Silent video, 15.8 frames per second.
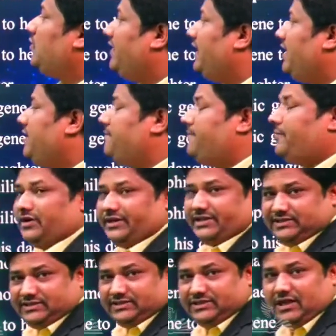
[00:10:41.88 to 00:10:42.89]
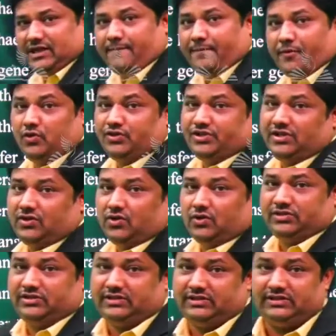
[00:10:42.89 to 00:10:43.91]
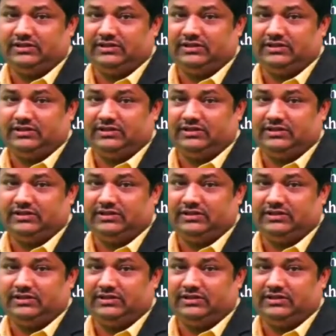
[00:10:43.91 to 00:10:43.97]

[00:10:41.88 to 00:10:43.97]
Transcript: very important. Approaching question.